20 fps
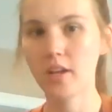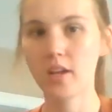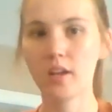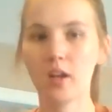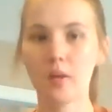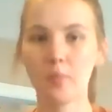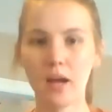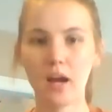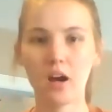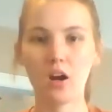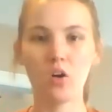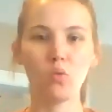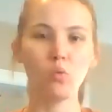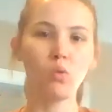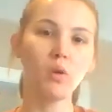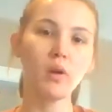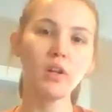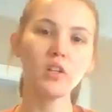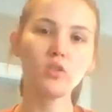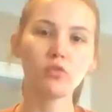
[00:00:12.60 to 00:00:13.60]
about
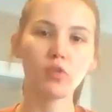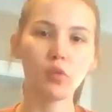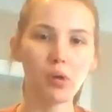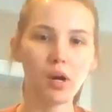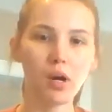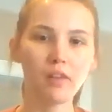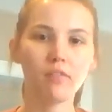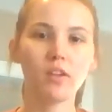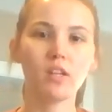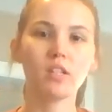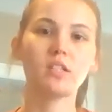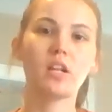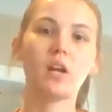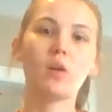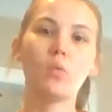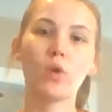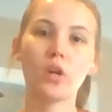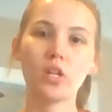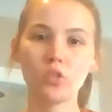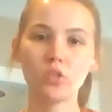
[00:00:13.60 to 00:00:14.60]
what do I do for breakfast. I
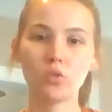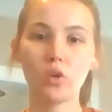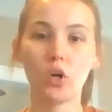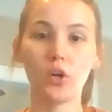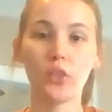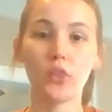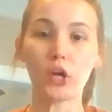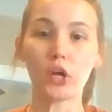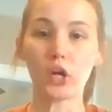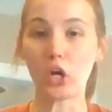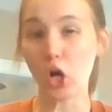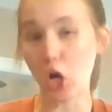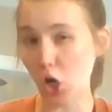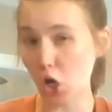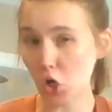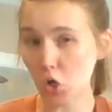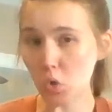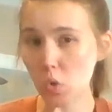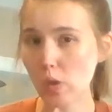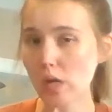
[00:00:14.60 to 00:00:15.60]
want to do it on the
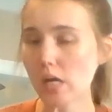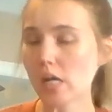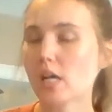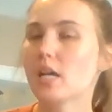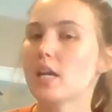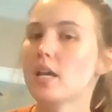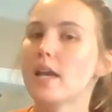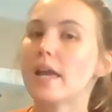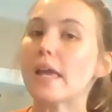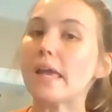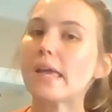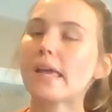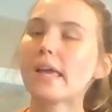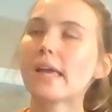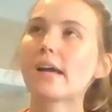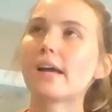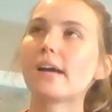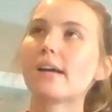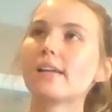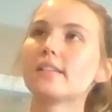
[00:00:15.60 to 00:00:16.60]
go,
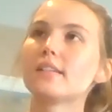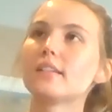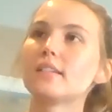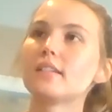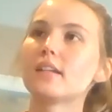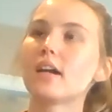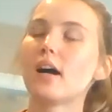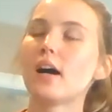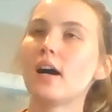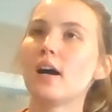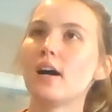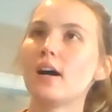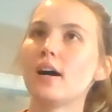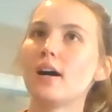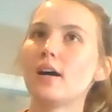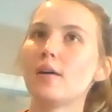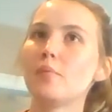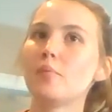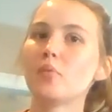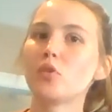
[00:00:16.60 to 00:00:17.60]
and
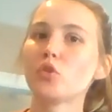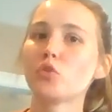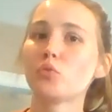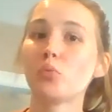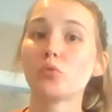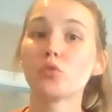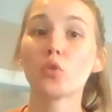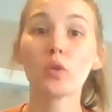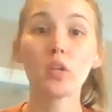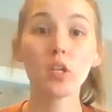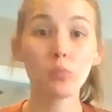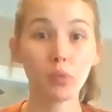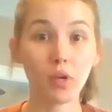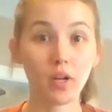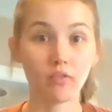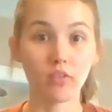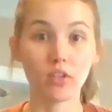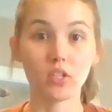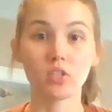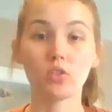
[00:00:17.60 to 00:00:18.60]
most people don't eat
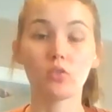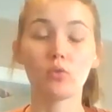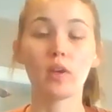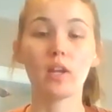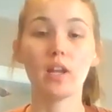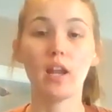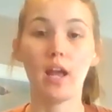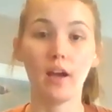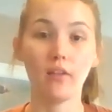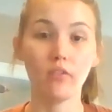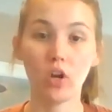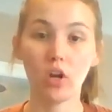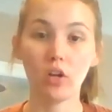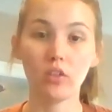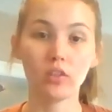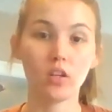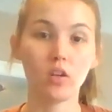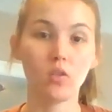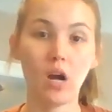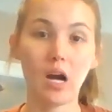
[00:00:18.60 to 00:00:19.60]
breakfast. So if we can have an
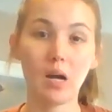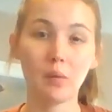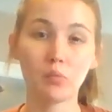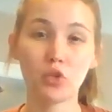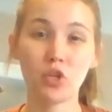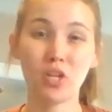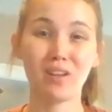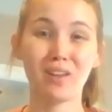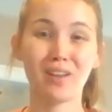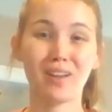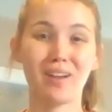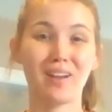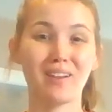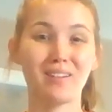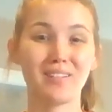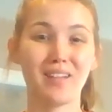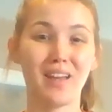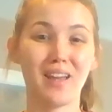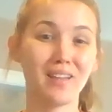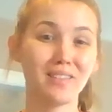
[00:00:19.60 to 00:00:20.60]
on-the-go option, it kind
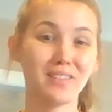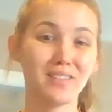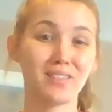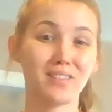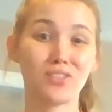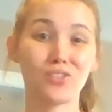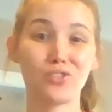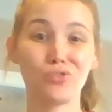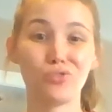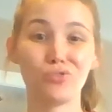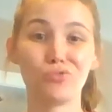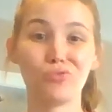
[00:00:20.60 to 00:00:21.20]
of tends to